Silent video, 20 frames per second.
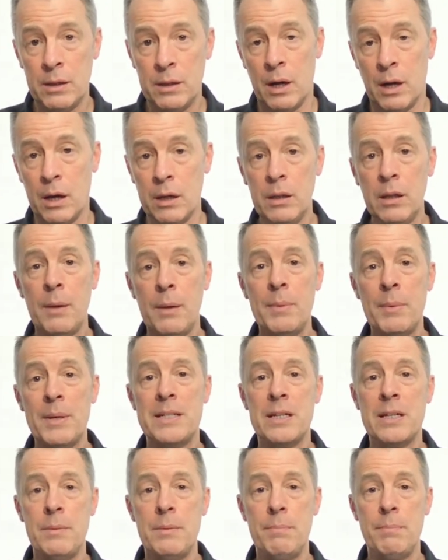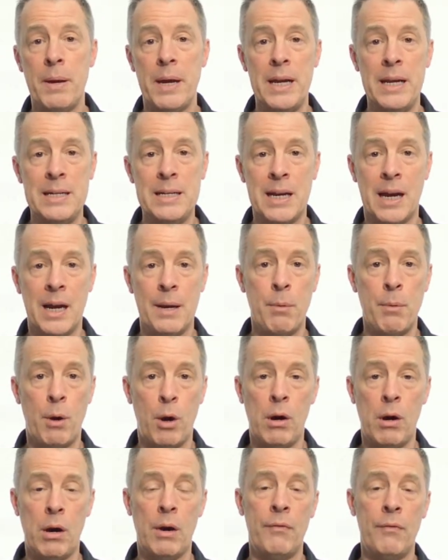unlimited paid time
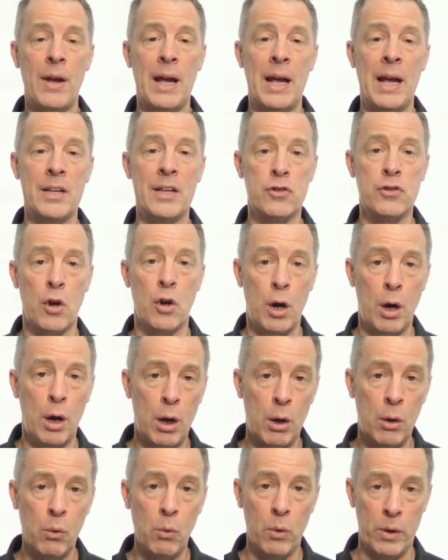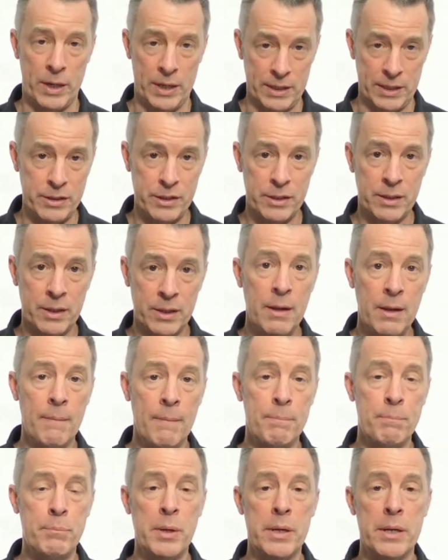off has always
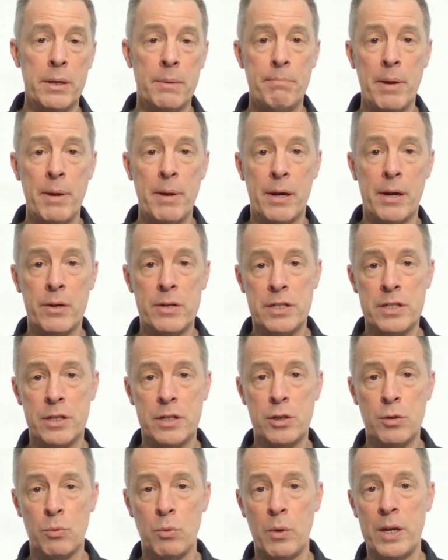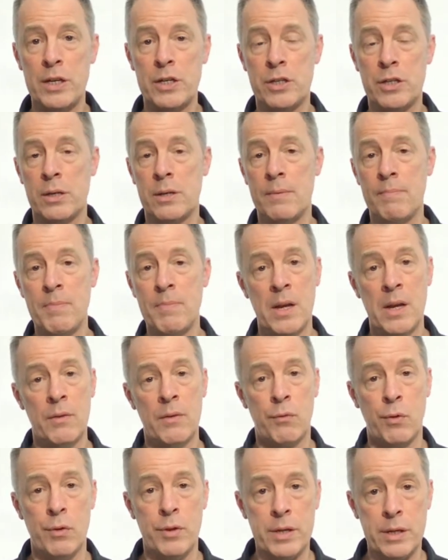been a better situation
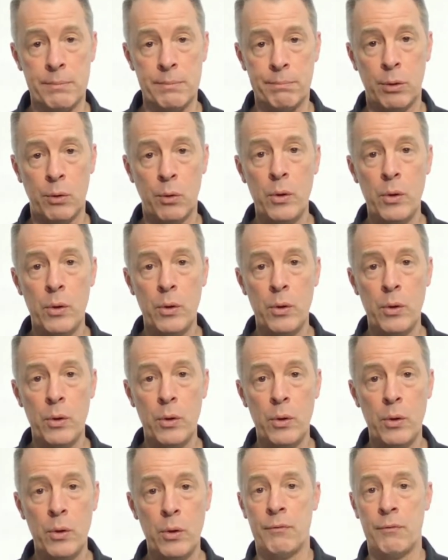for the employee,